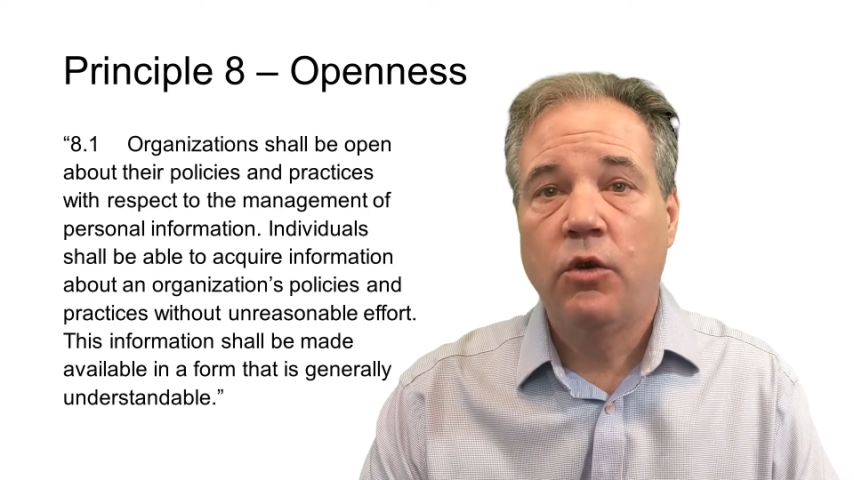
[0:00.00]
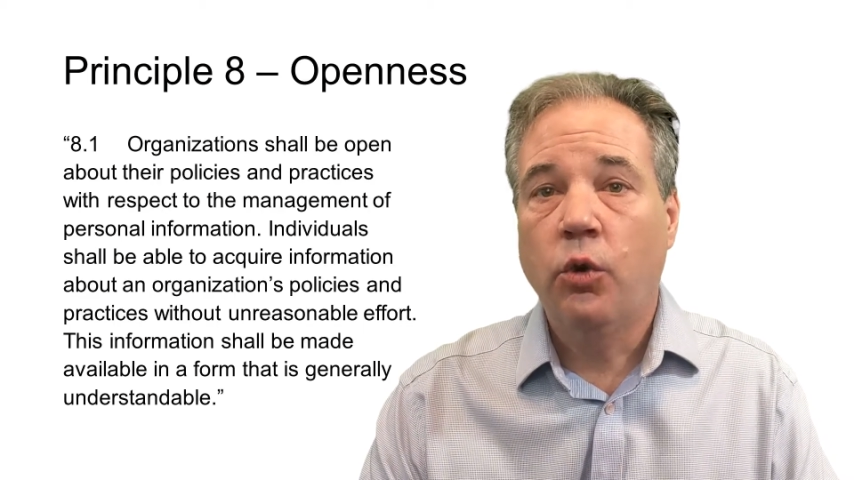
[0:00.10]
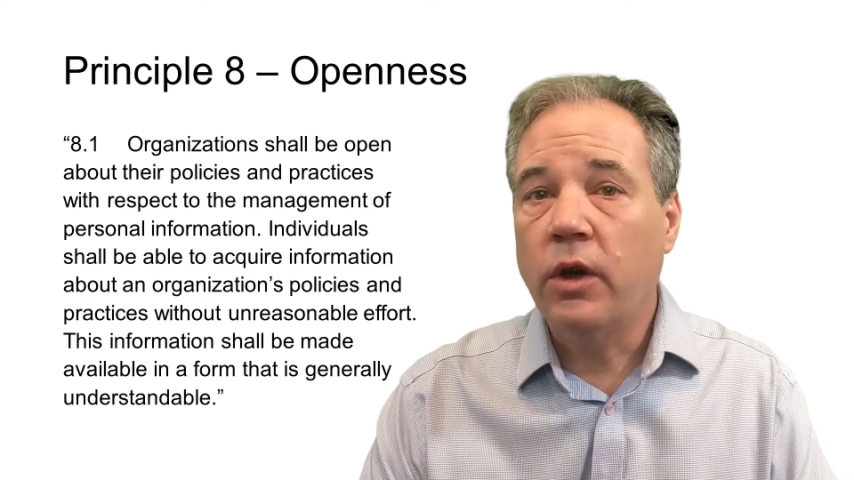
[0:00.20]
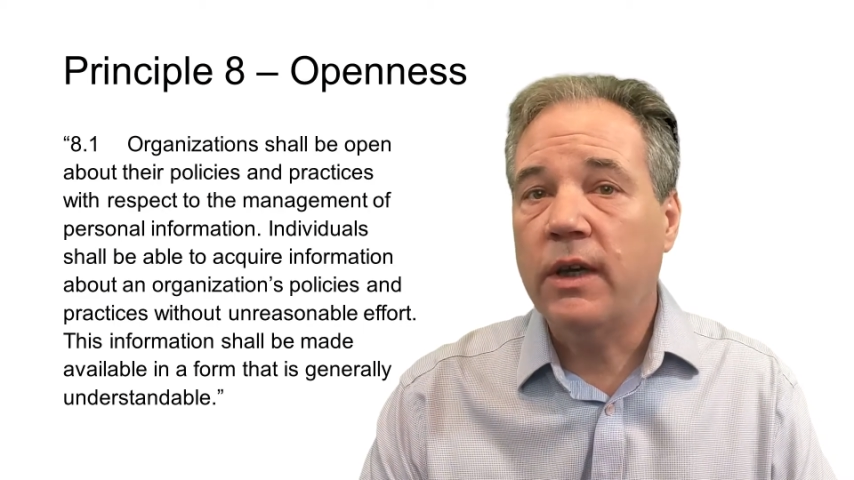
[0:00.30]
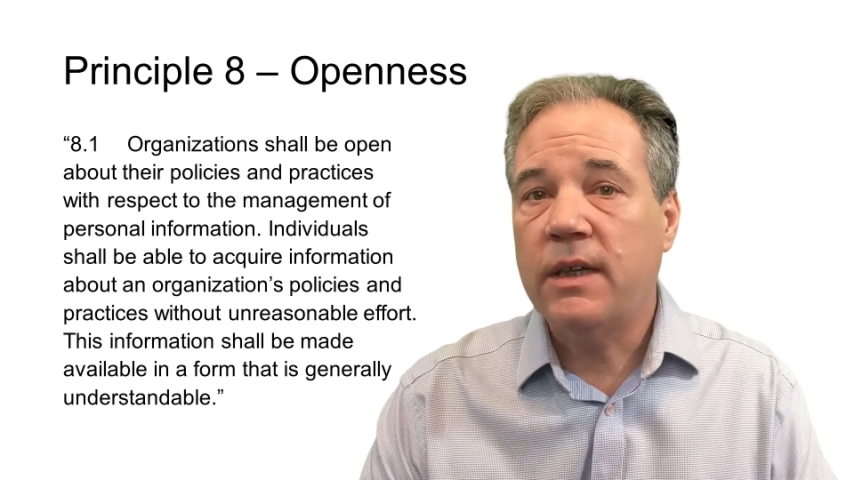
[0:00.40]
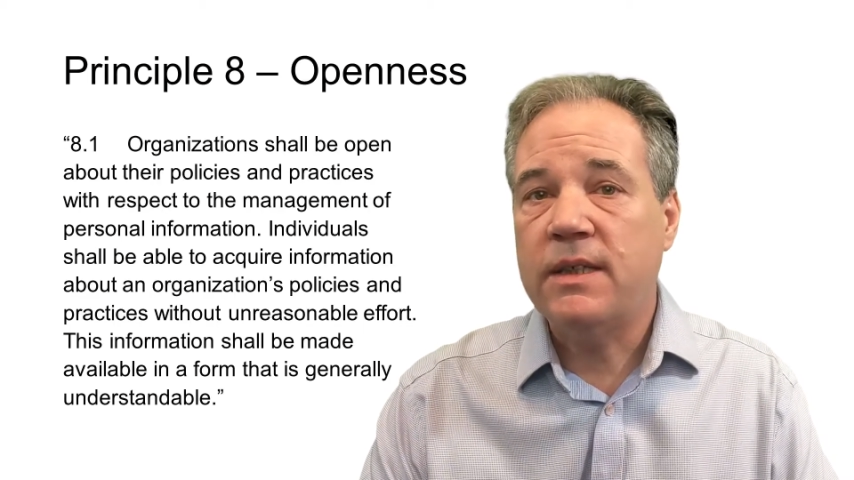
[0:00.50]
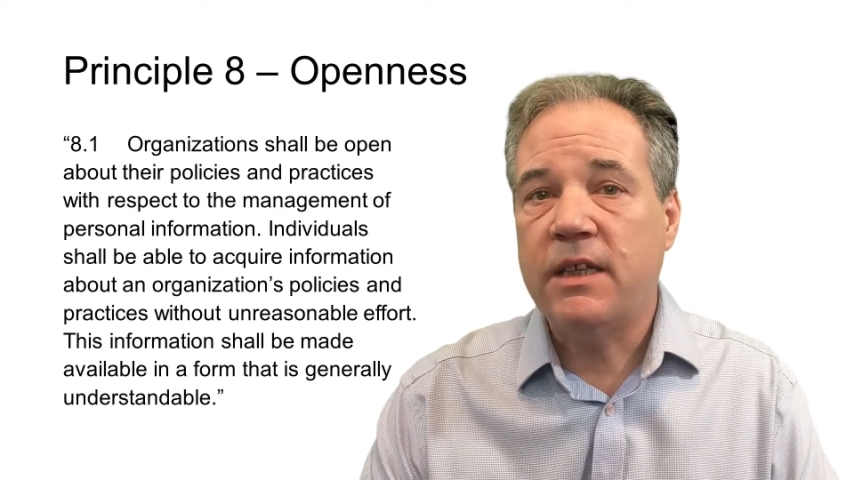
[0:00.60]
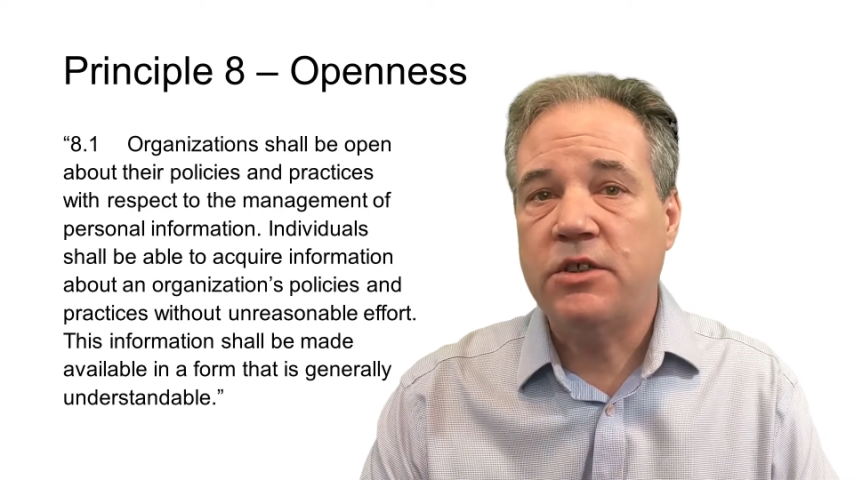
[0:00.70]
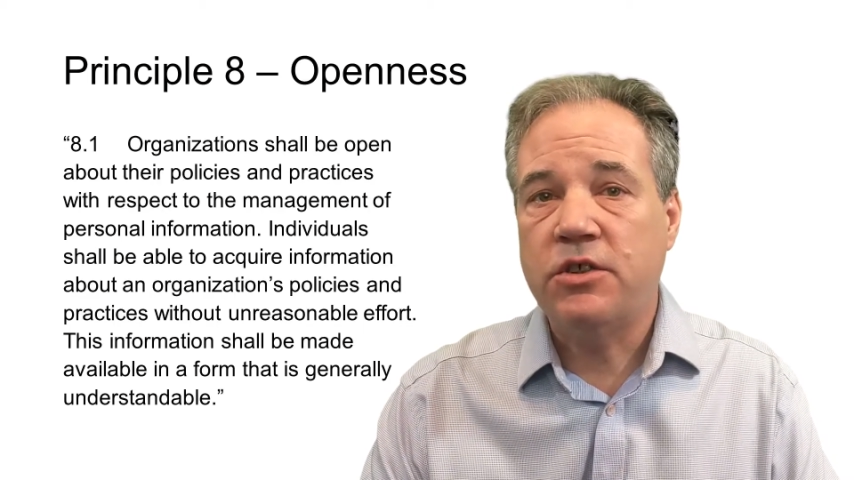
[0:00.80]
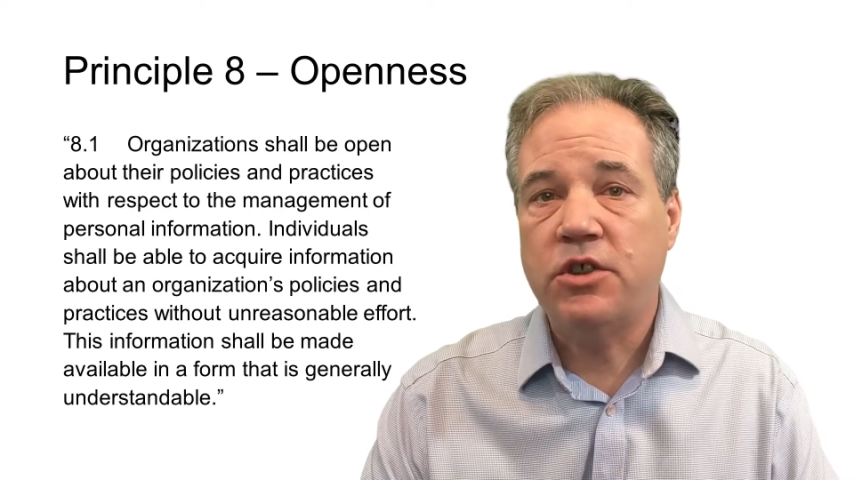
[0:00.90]

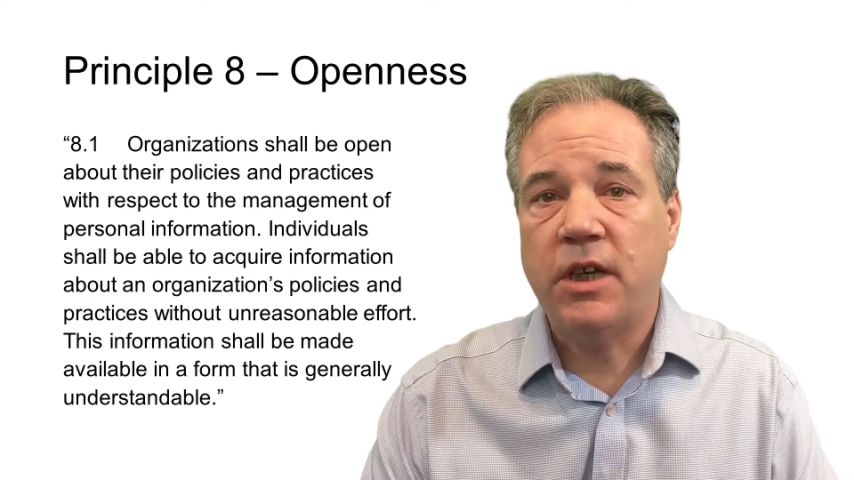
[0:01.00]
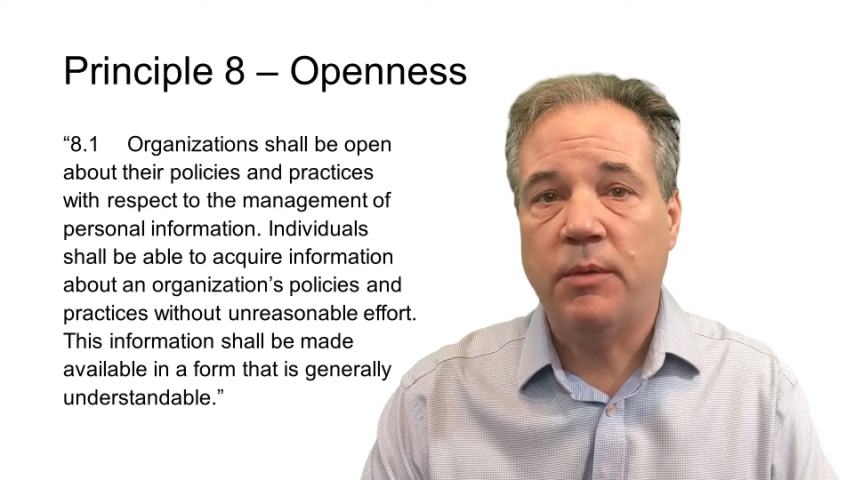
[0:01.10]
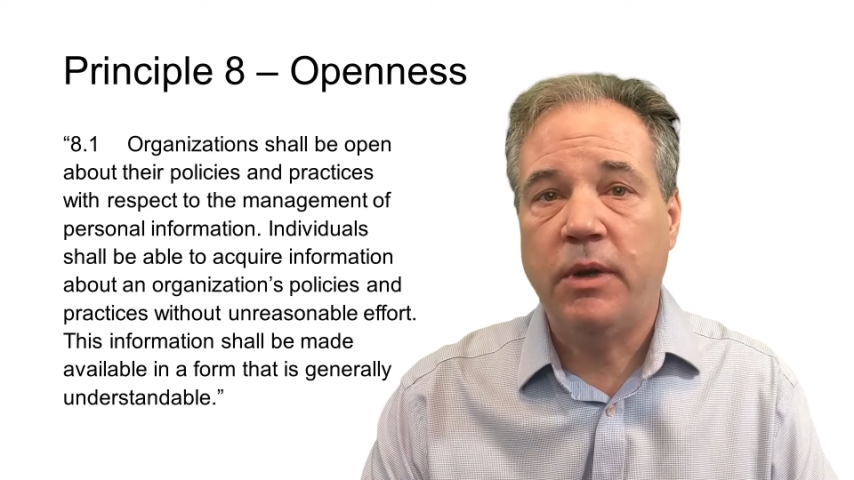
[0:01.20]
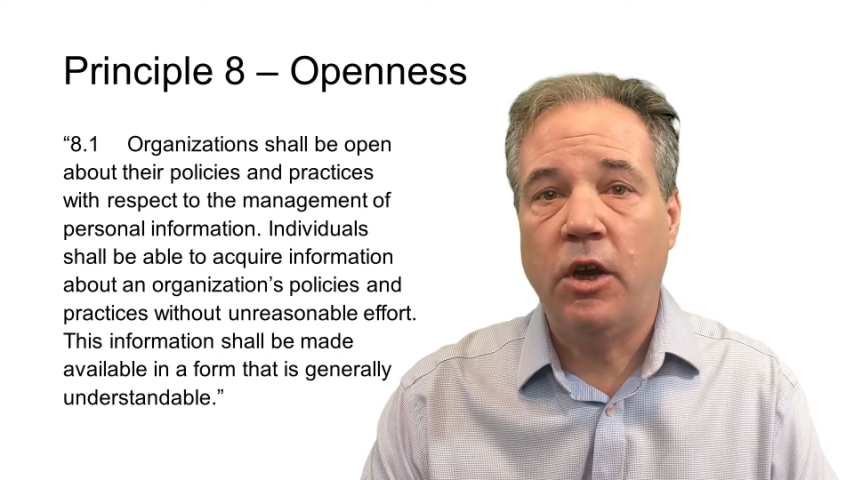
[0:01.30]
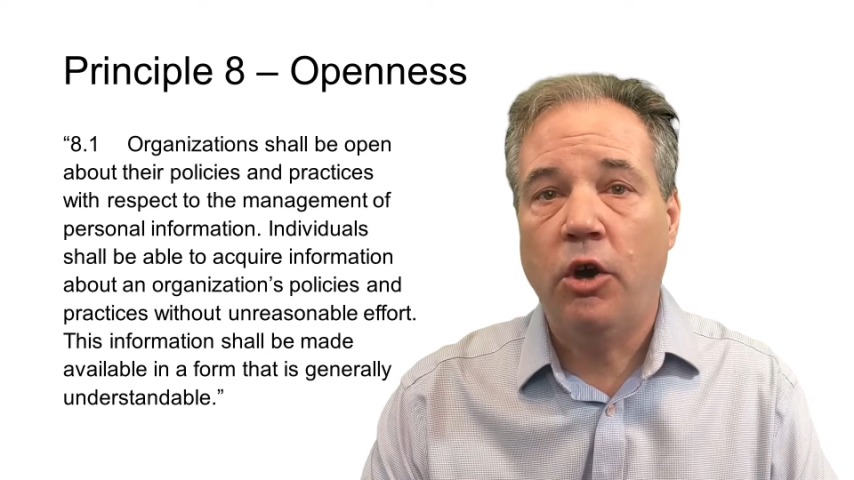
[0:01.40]
organizations shall be